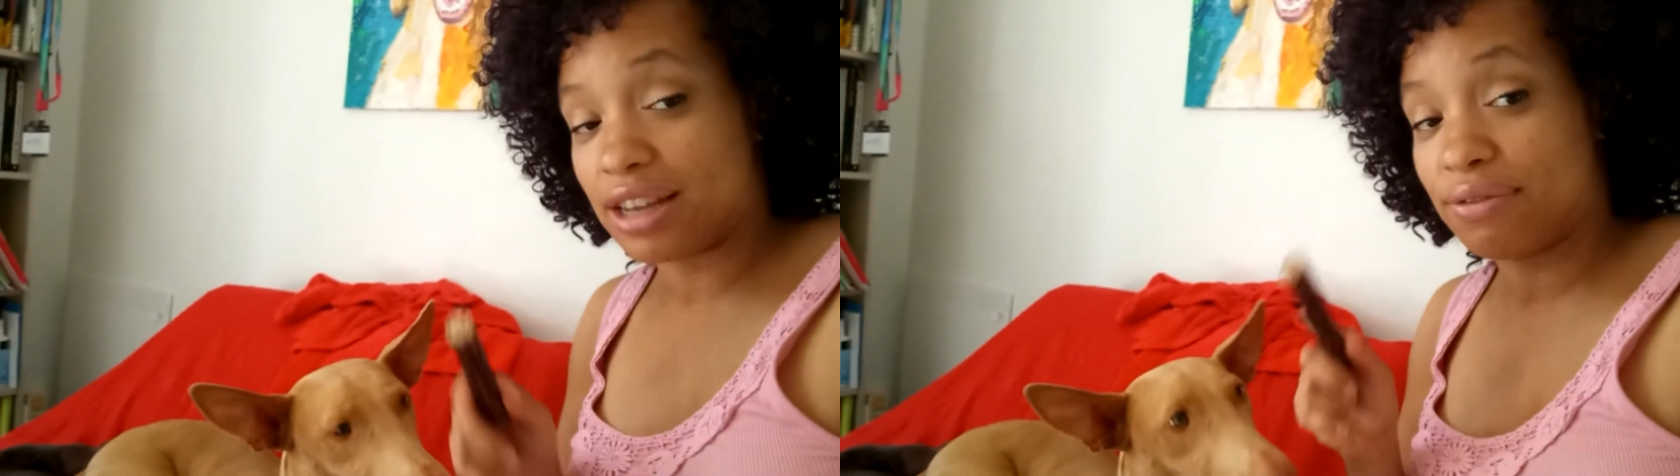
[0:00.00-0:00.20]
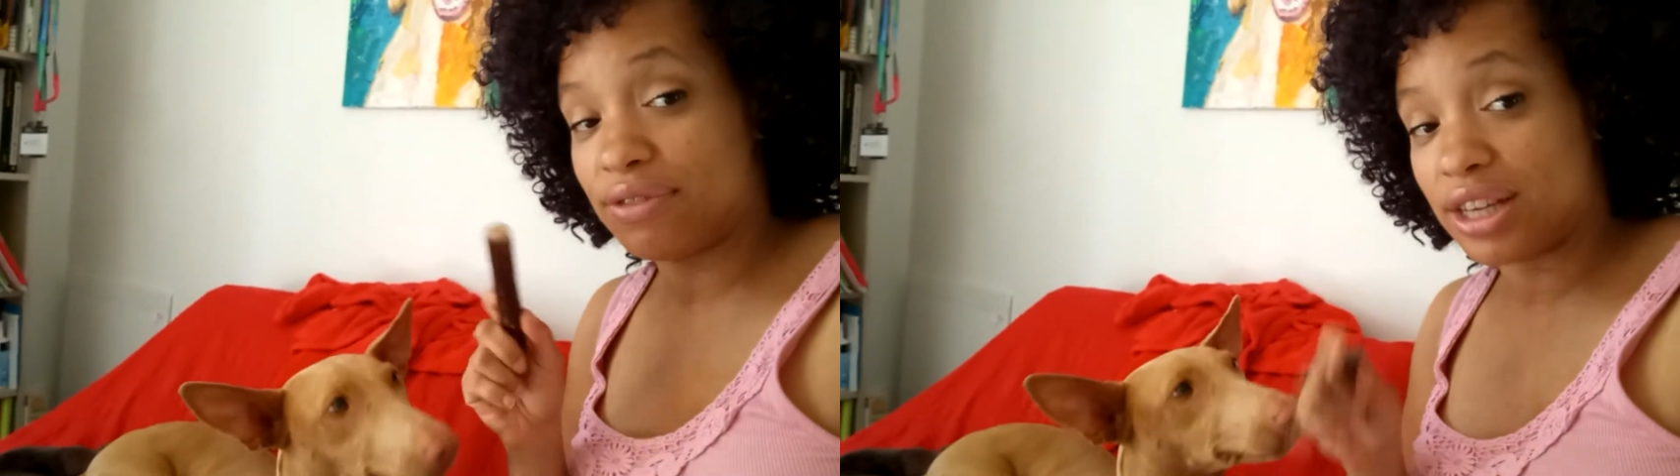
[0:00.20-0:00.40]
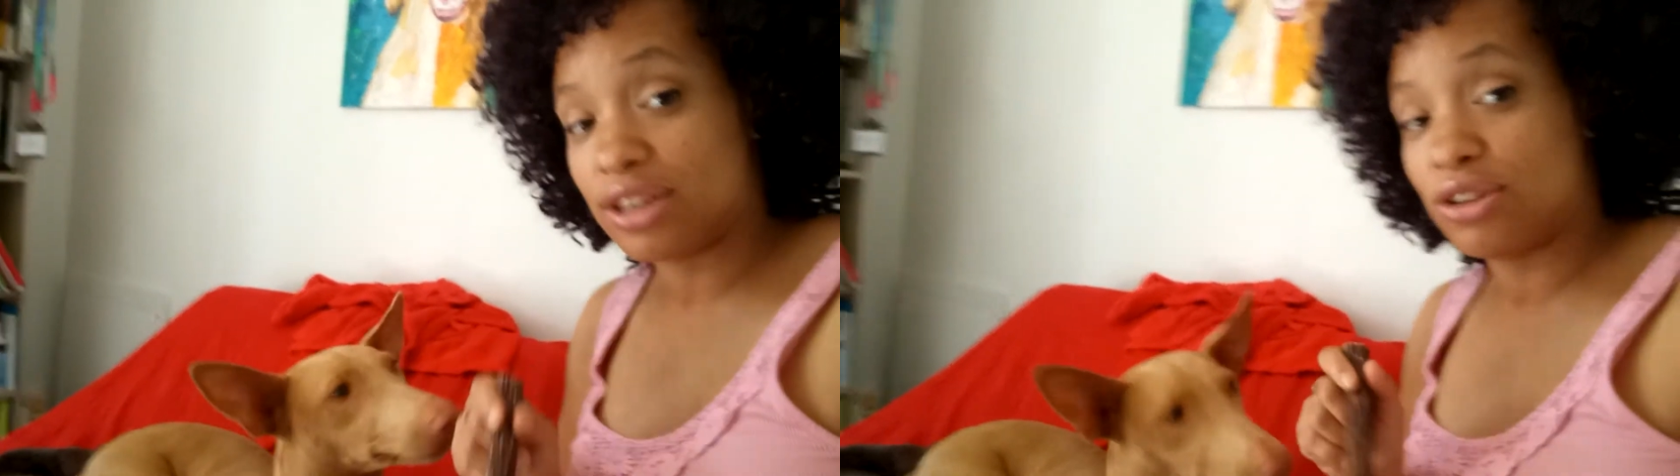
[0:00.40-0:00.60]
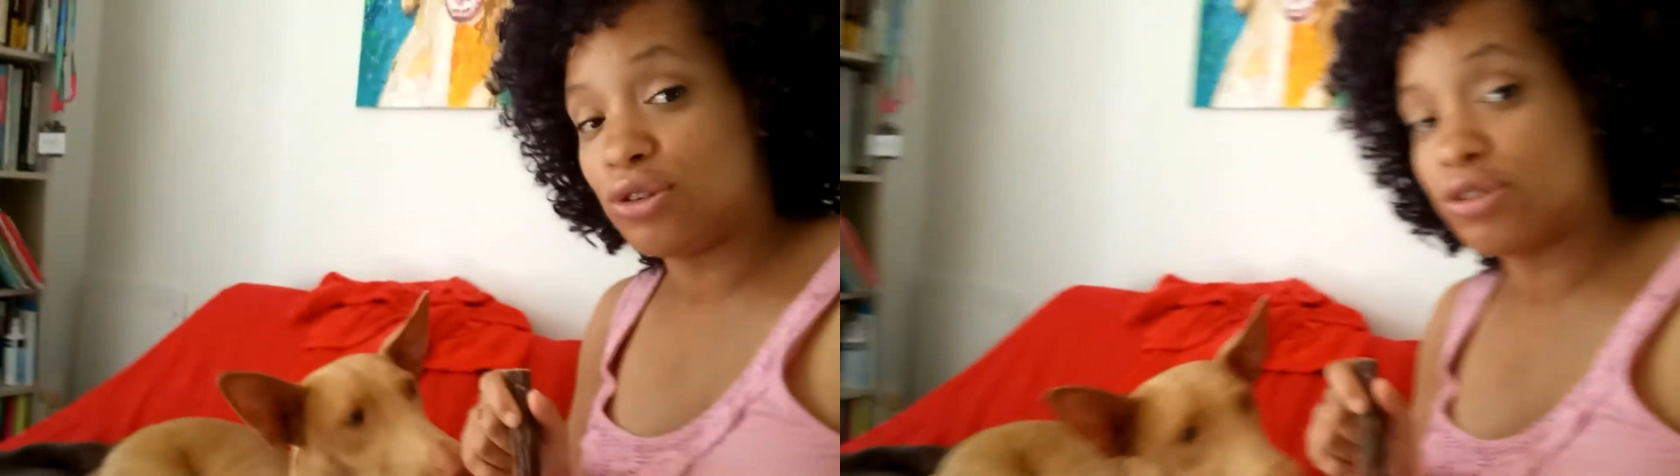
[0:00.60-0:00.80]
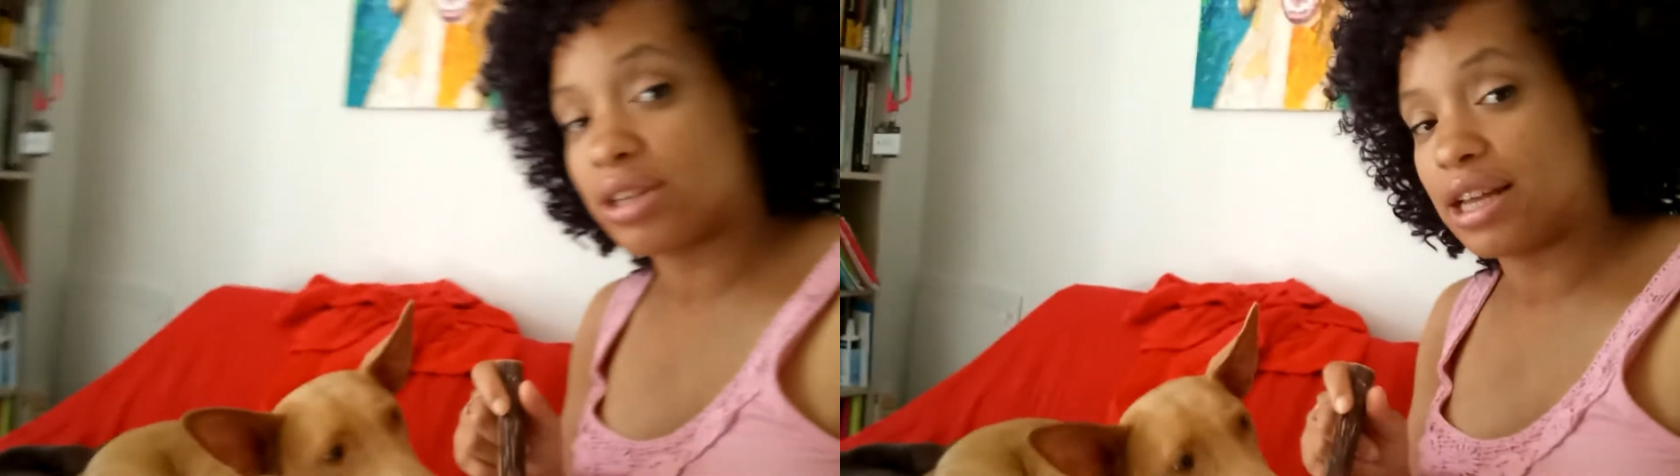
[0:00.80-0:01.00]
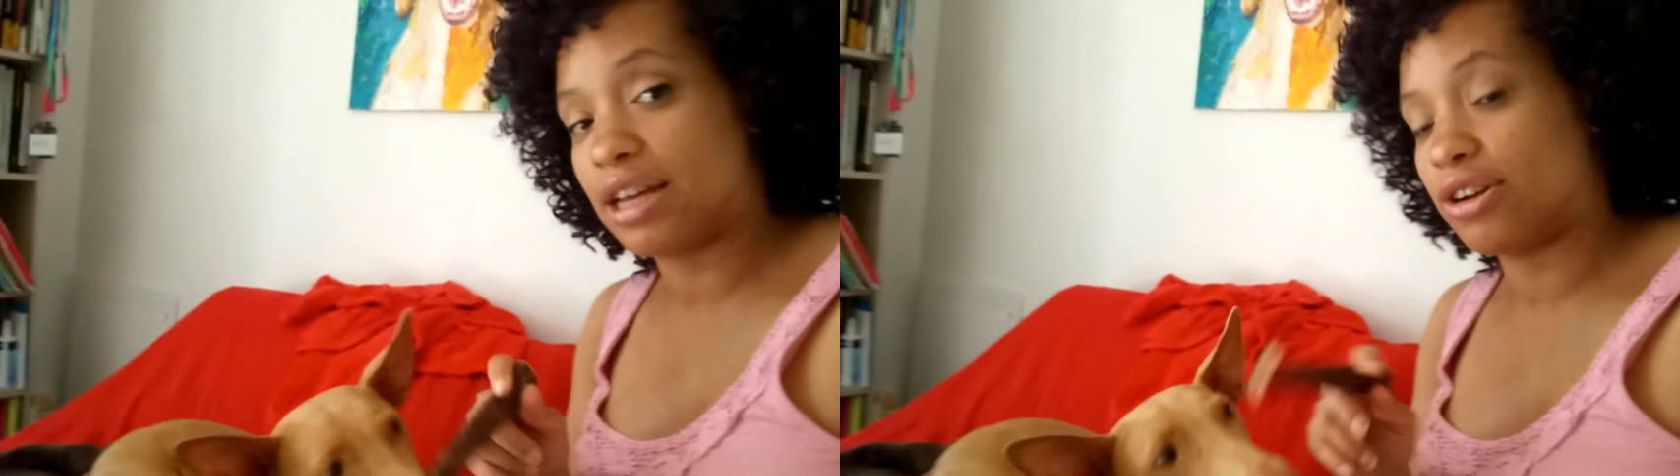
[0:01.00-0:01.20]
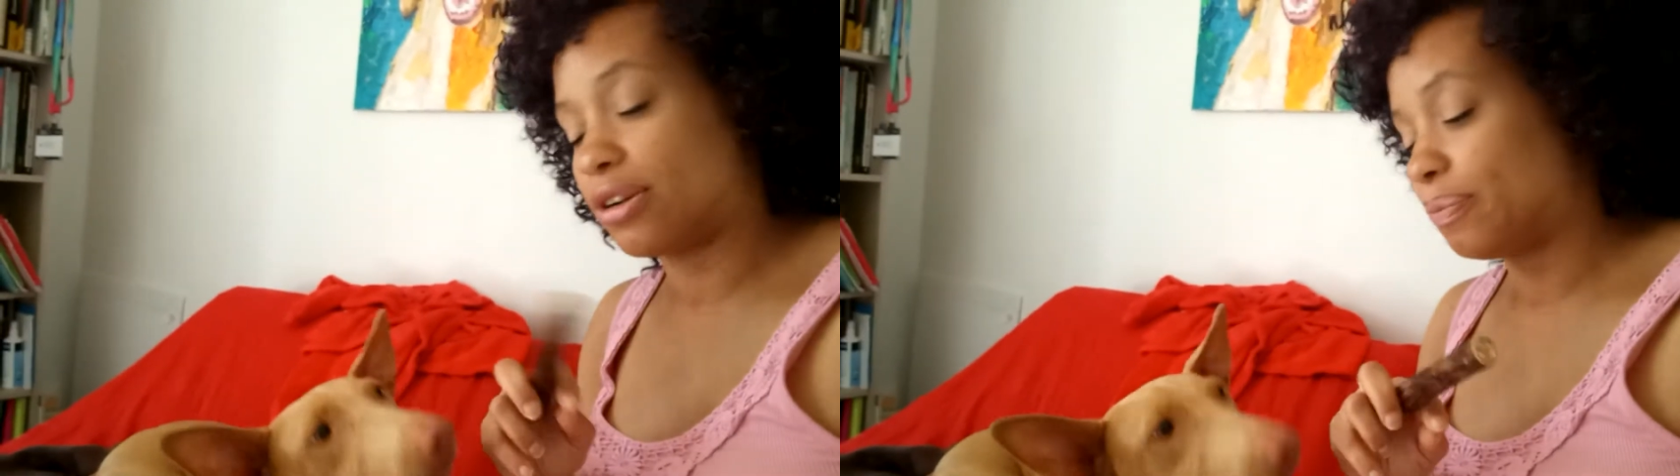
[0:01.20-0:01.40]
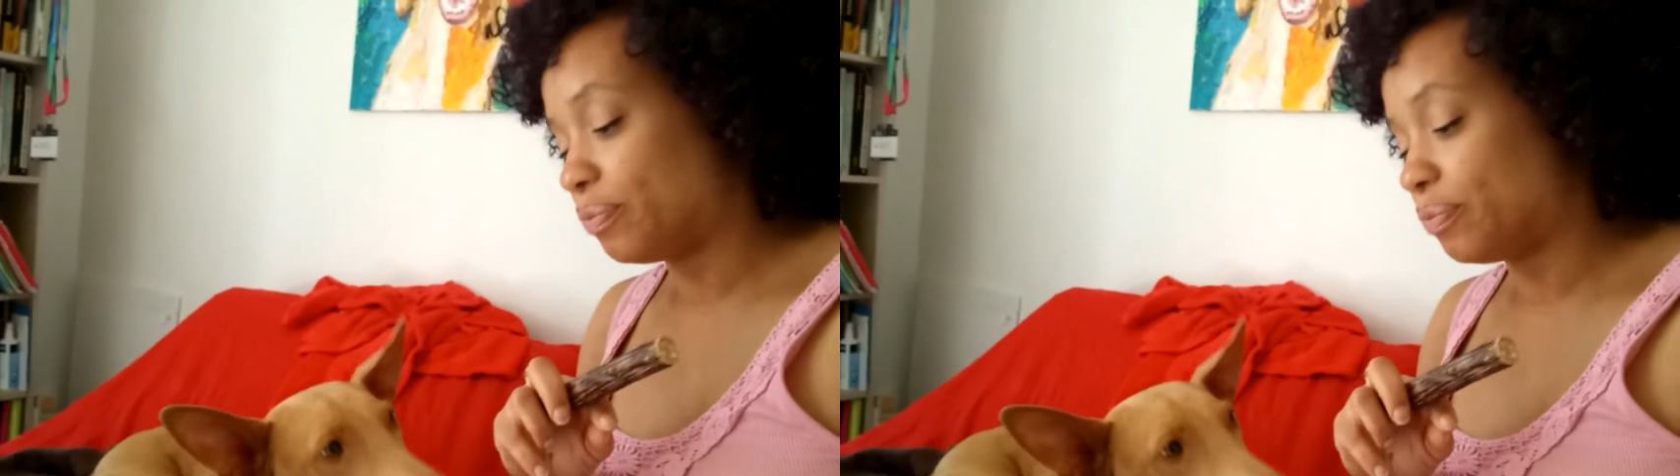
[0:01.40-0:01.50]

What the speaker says: and via the newsletter,